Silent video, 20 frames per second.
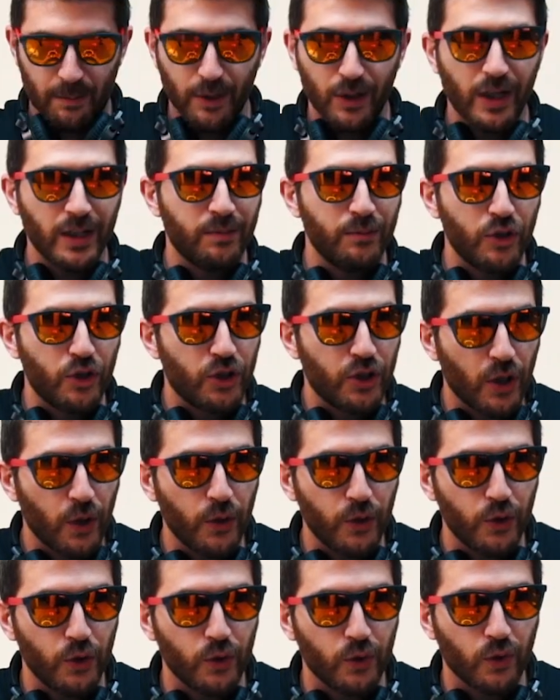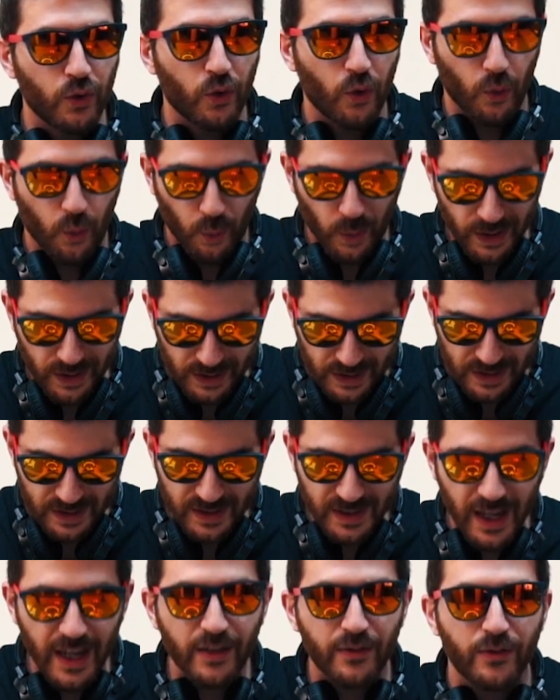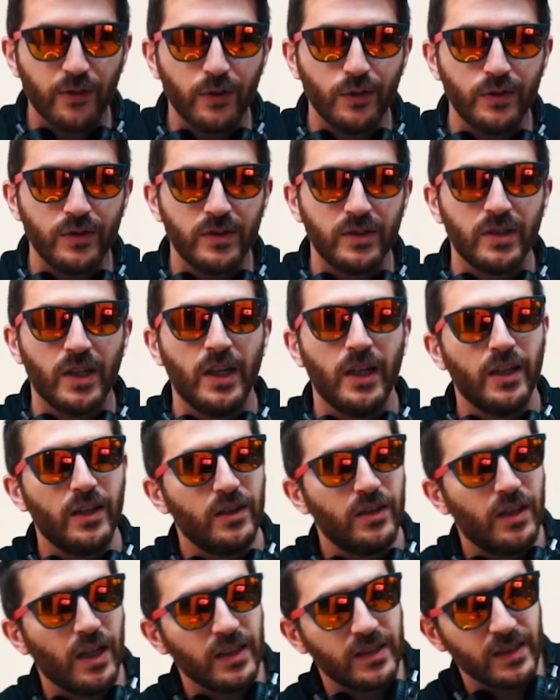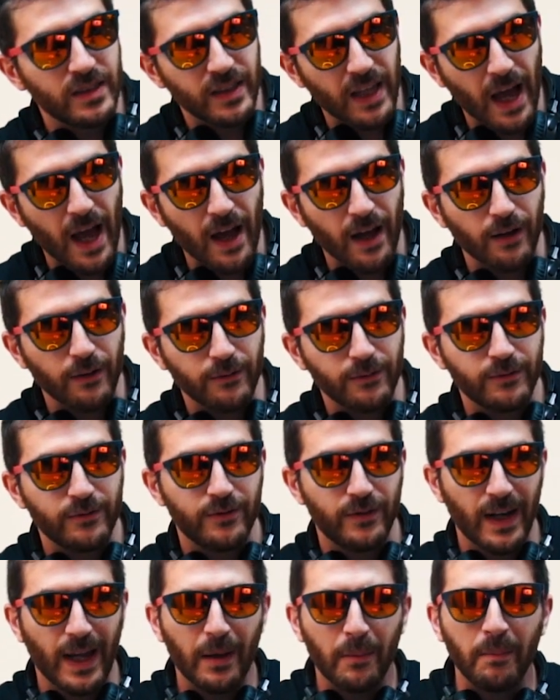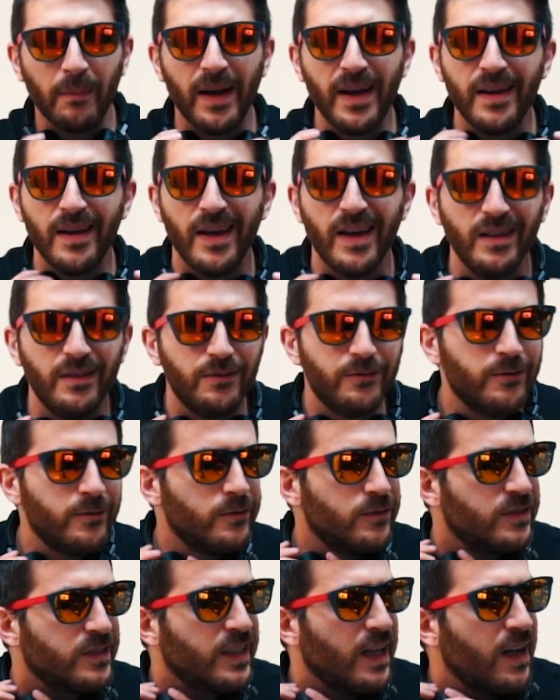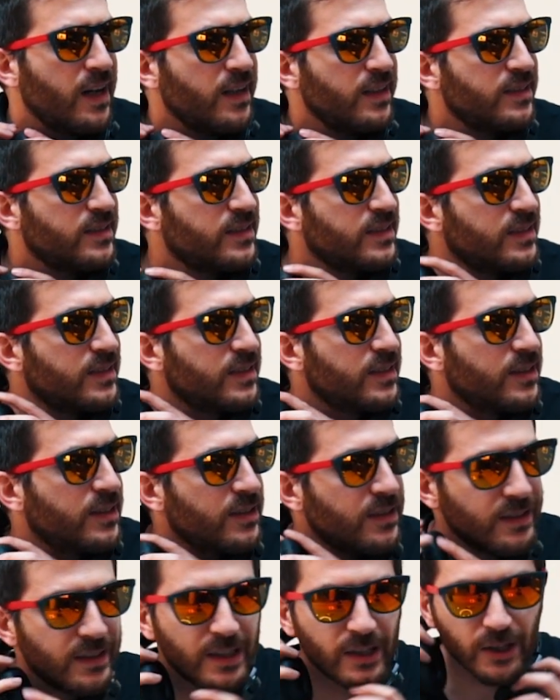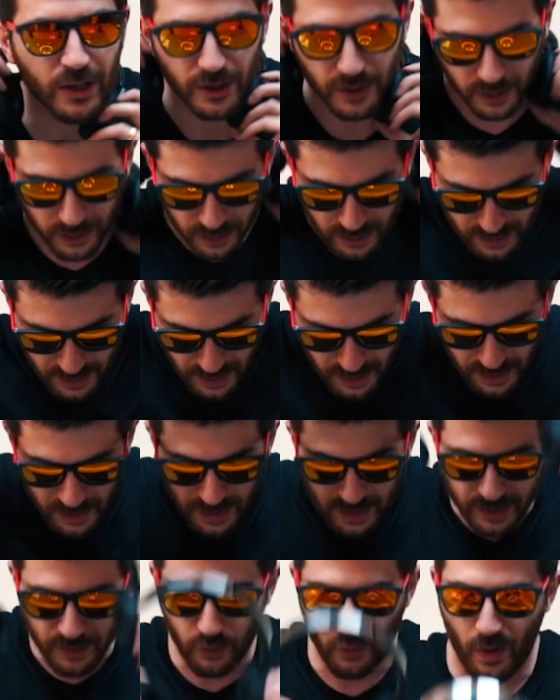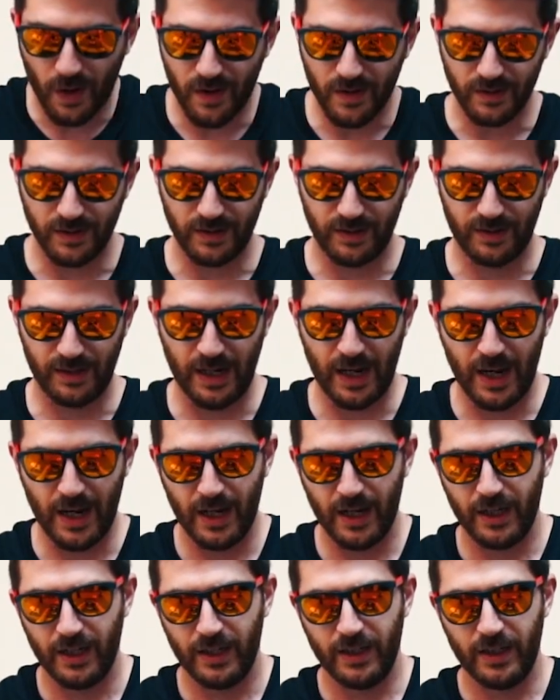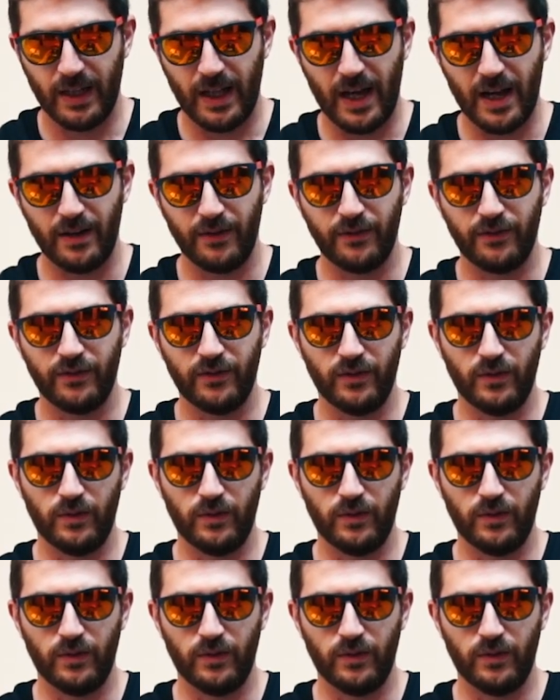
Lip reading: But let me show you what this headphones doesn't have. Like my headphones, guys. You see this ones have